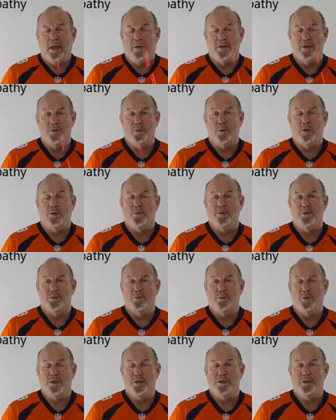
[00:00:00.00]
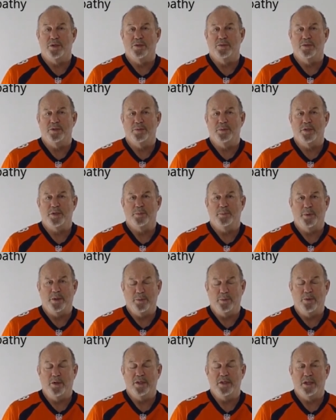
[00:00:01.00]
This work with some research was just
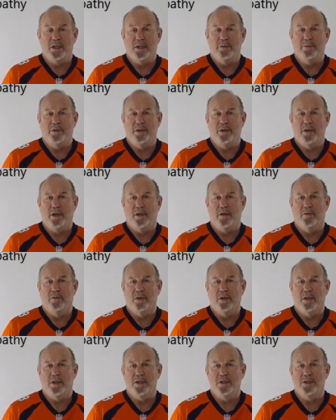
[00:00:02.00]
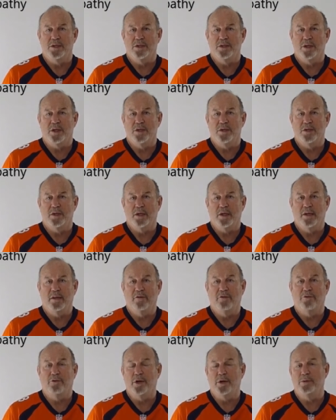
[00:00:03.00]
recently been done and released essentially, and
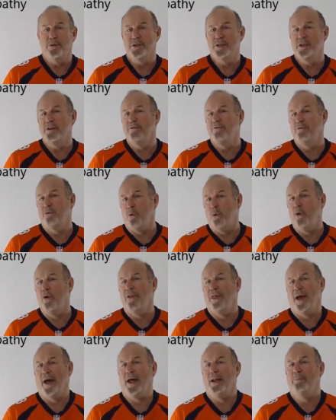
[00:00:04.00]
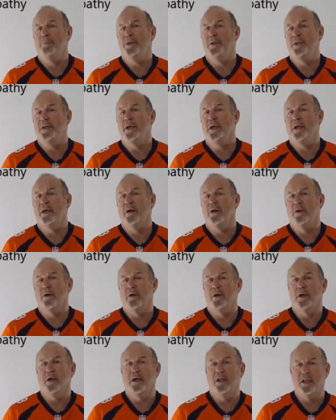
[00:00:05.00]
the frequency for that
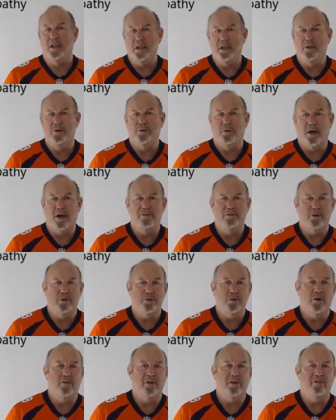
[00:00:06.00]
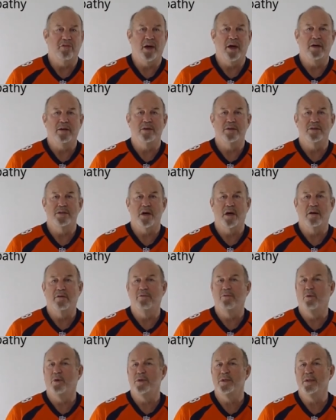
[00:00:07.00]
particular glial-derived neurotrophic factor is
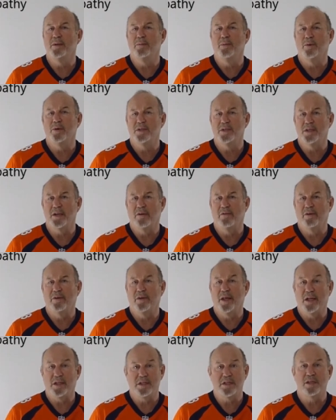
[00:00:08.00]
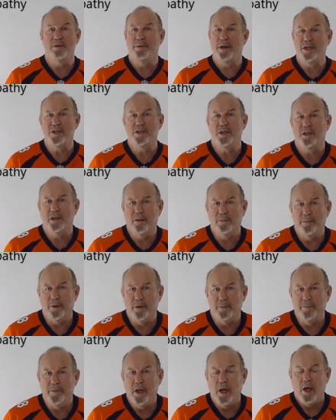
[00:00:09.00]
114.7. That's the magic number.